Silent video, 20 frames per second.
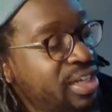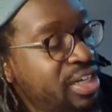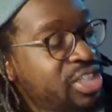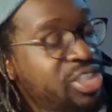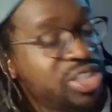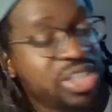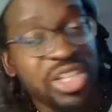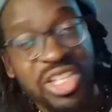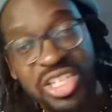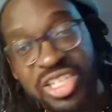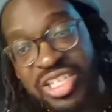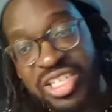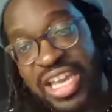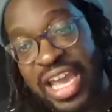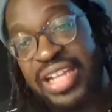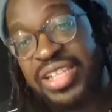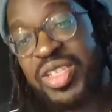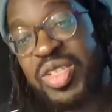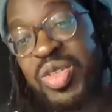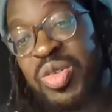Should have just
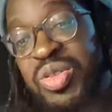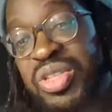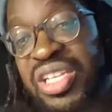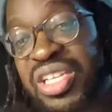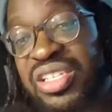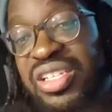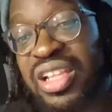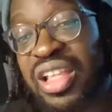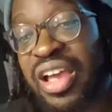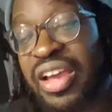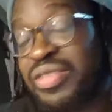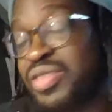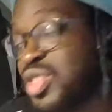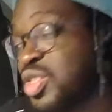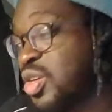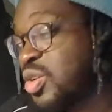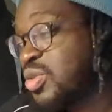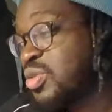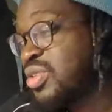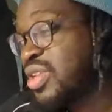cancelled this live
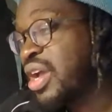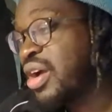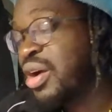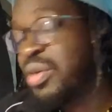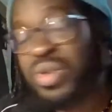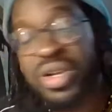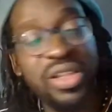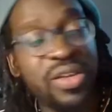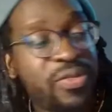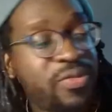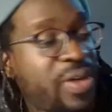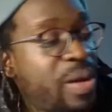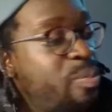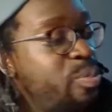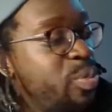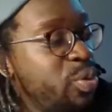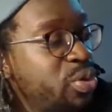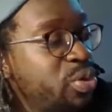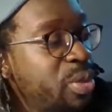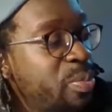show. Now I'm gonna
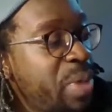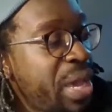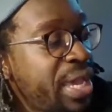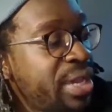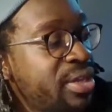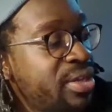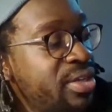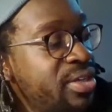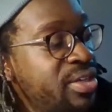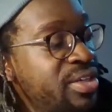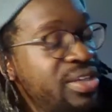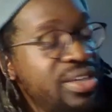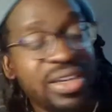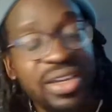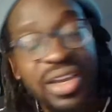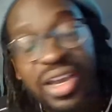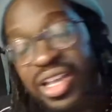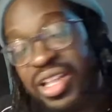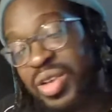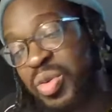fumble the bag.
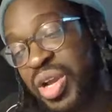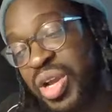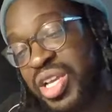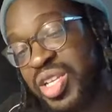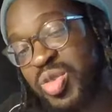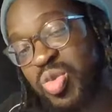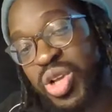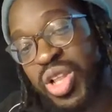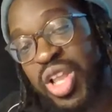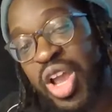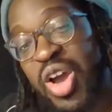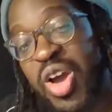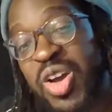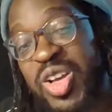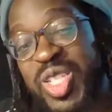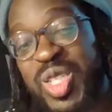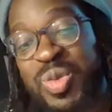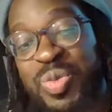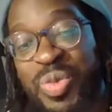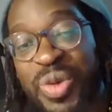Anyways, Will
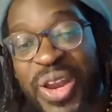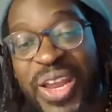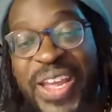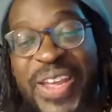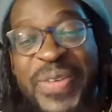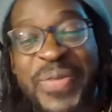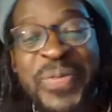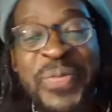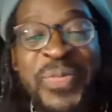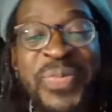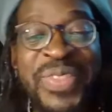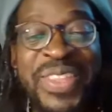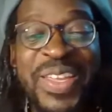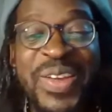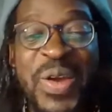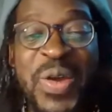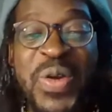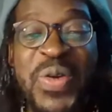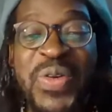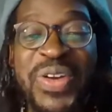Ospreay.
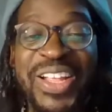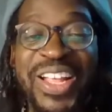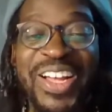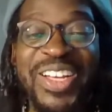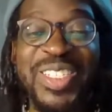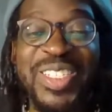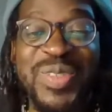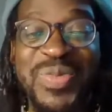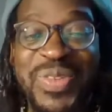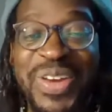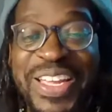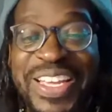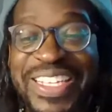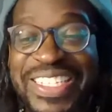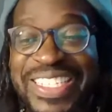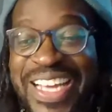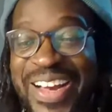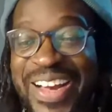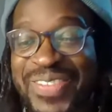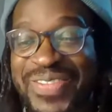Will Ospreay
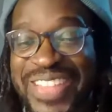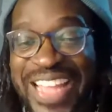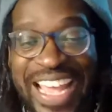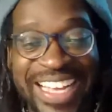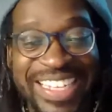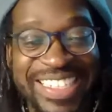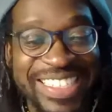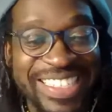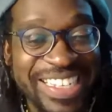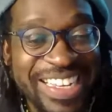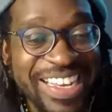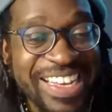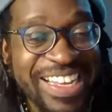is up next.